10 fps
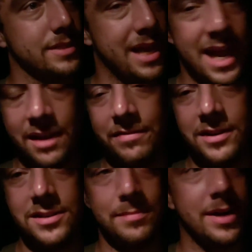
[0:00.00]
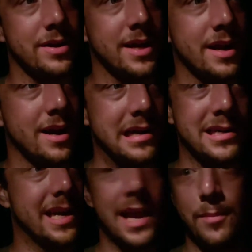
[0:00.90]
I gotta figure something out. I gotta hire
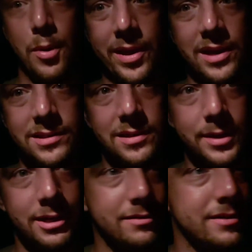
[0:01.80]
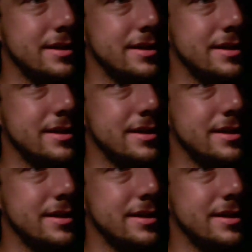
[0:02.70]
a cameraman somehow.